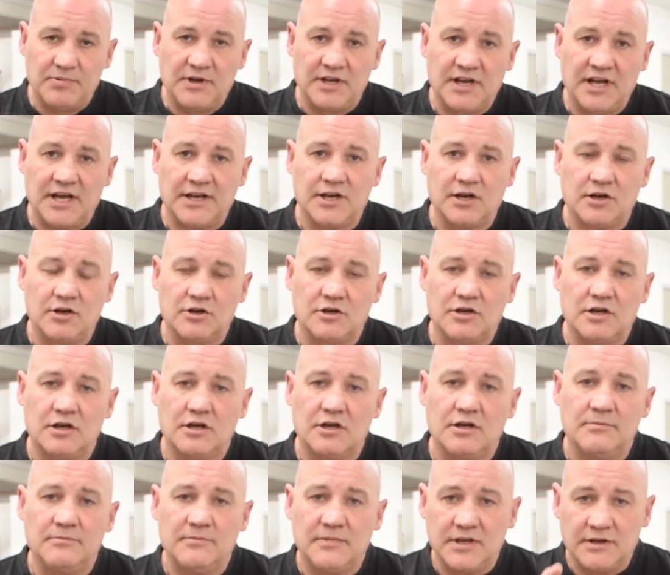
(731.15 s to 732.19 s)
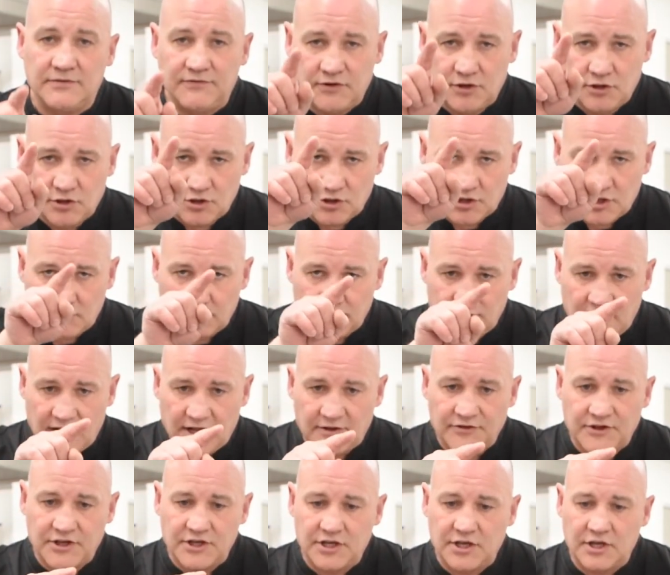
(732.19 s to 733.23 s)
and had a look at them, if you look
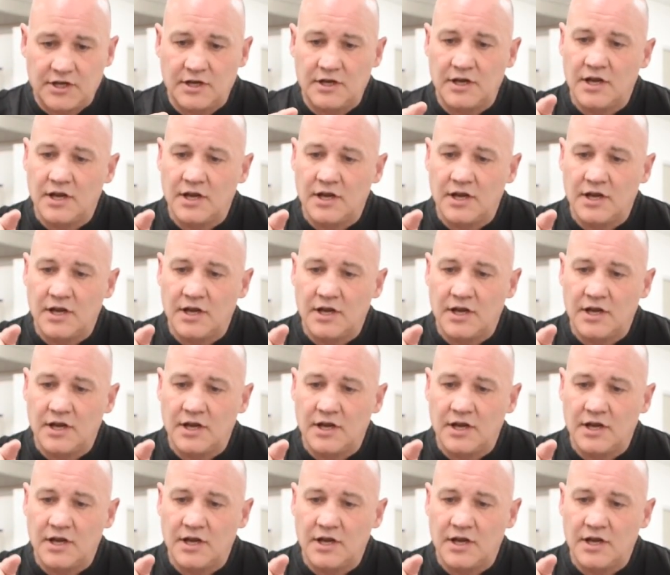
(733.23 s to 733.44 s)
around the